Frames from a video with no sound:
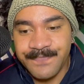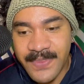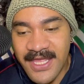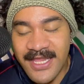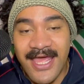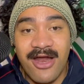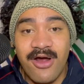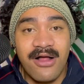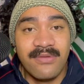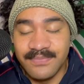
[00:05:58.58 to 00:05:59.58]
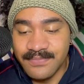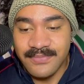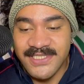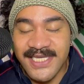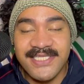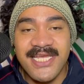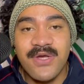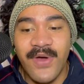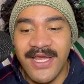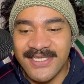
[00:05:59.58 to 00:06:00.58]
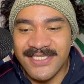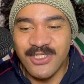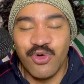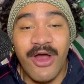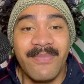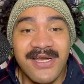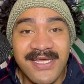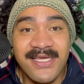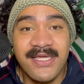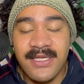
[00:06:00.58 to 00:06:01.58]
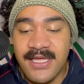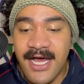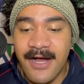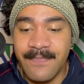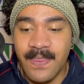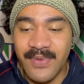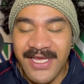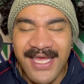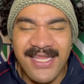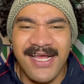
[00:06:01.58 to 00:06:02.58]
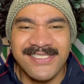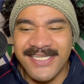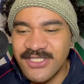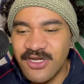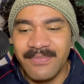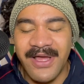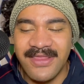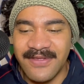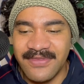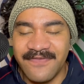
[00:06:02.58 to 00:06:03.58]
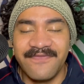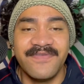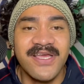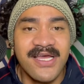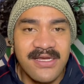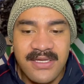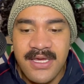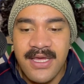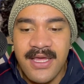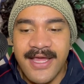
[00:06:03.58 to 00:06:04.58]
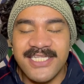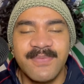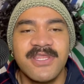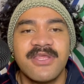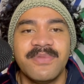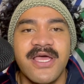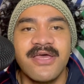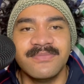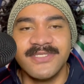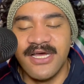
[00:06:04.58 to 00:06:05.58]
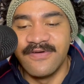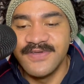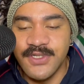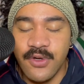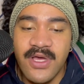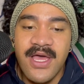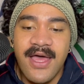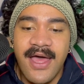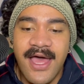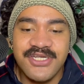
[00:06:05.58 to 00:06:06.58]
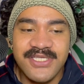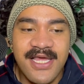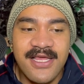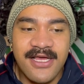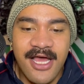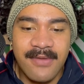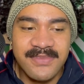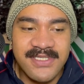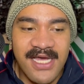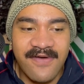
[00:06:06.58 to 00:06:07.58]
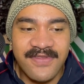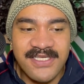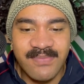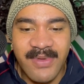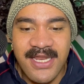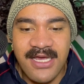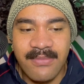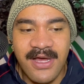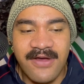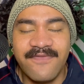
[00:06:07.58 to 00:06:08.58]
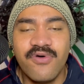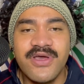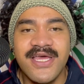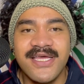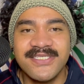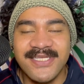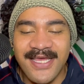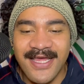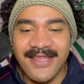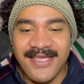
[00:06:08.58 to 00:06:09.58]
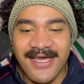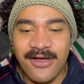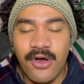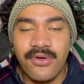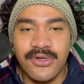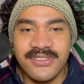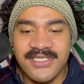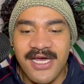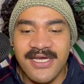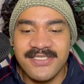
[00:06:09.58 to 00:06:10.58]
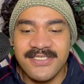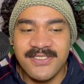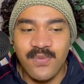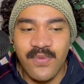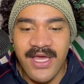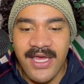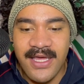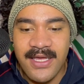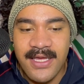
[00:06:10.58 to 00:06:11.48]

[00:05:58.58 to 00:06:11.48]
in the NRL sense anyway, it's scrap money. But again, like I it's not about the figure. It's about the player himself. So Ash Taylor comes after spending about 4 years at the Gold Coast Titans, where,